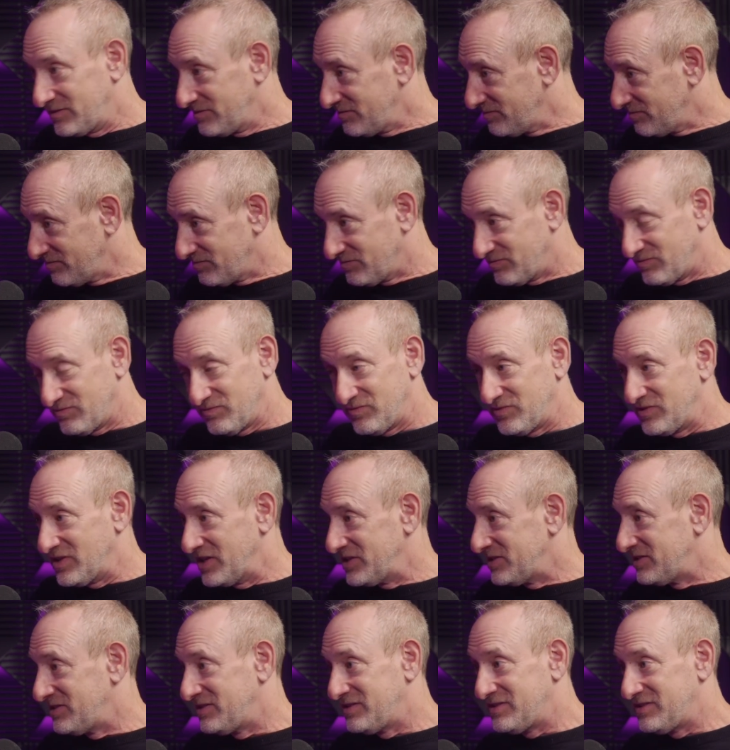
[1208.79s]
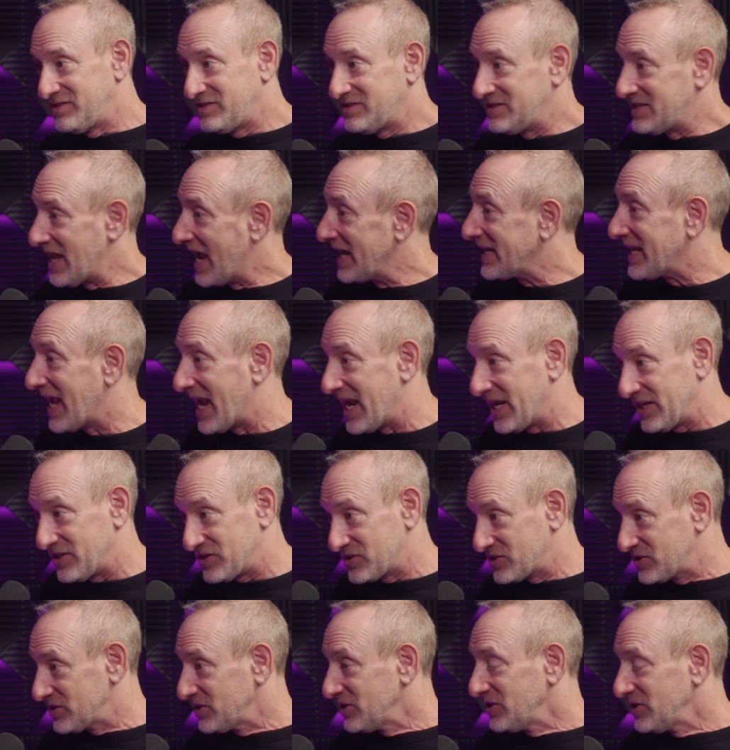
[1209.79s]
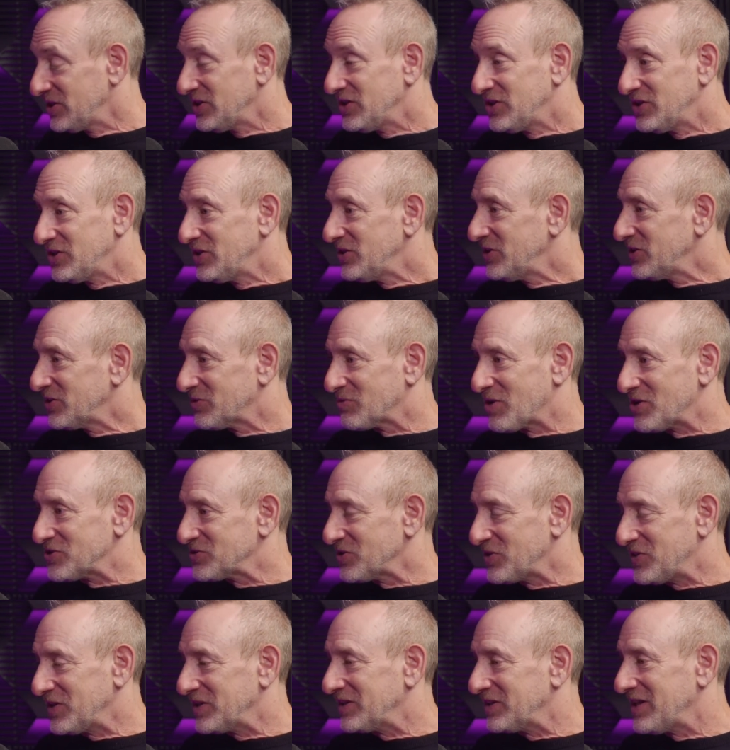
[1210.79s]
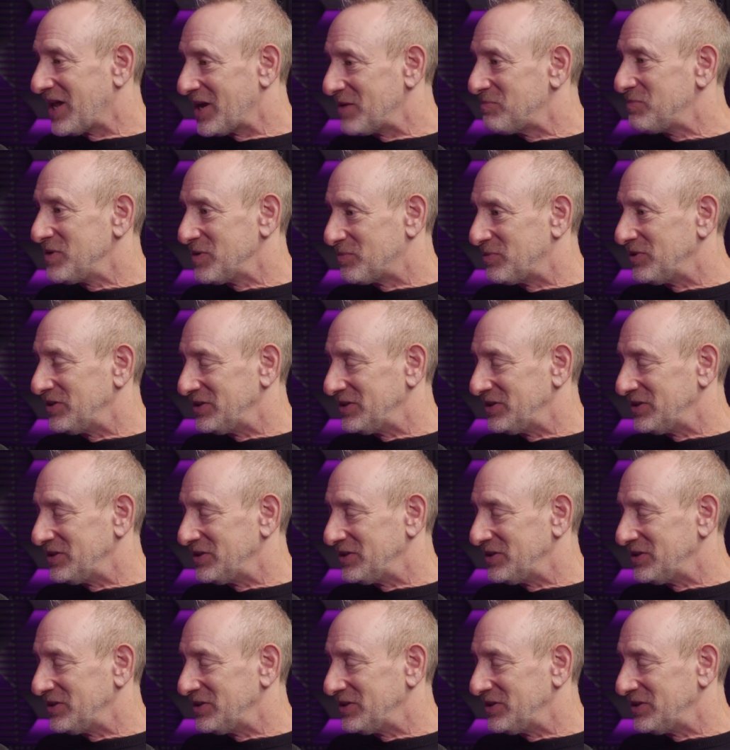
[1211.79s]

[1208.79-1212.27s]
yeah in in decades in in right so i think like a lot forever.